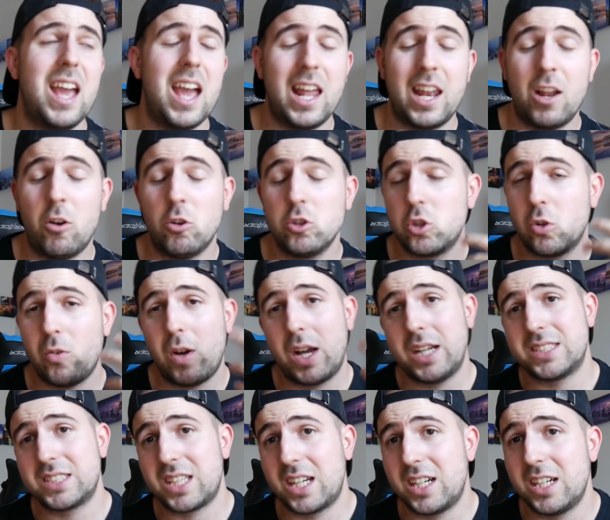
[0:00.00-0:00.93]
And also
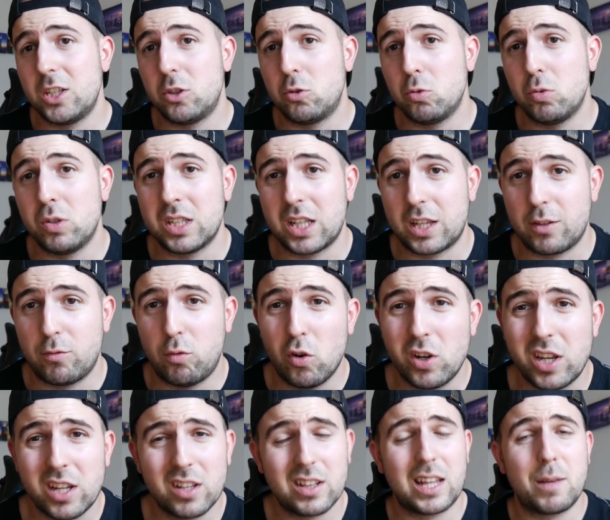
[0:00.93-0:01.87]
I started doing like
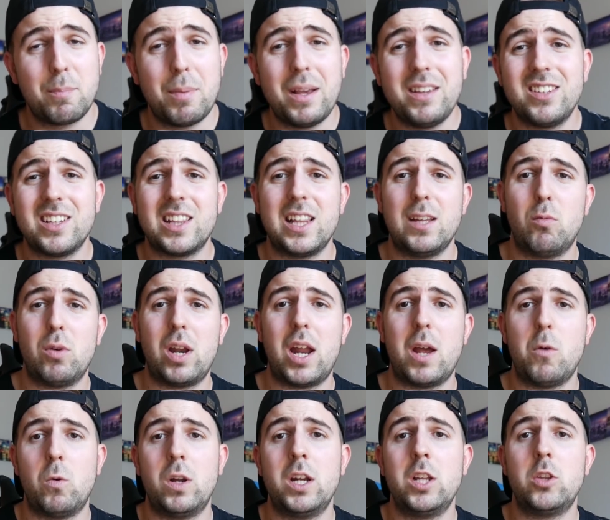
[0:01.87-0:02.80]
Fortnite, like basically what
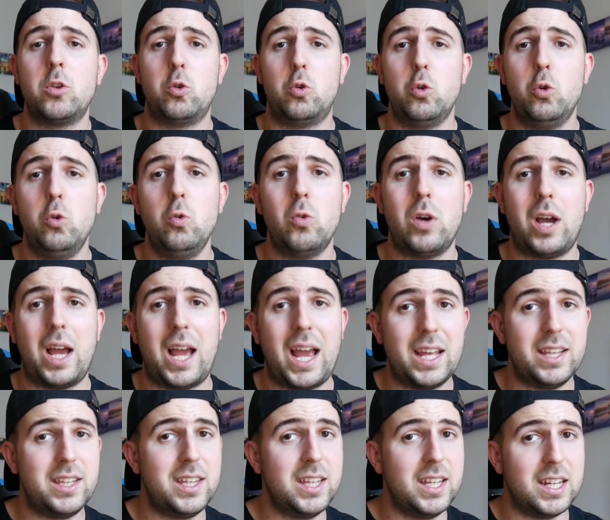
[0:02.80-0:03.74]
I wanted to do,
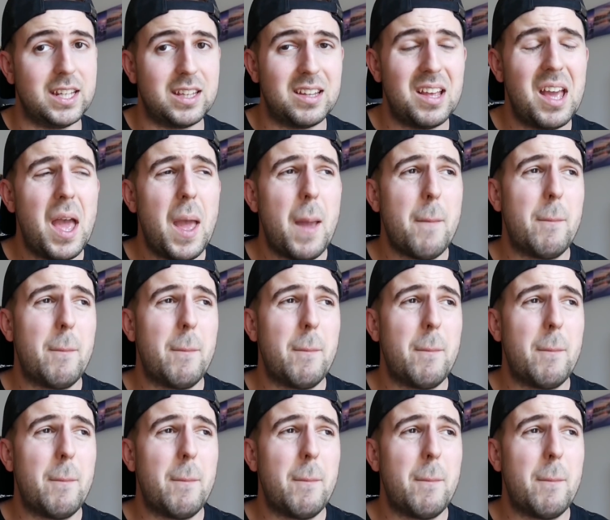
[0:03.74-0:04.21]
I did it.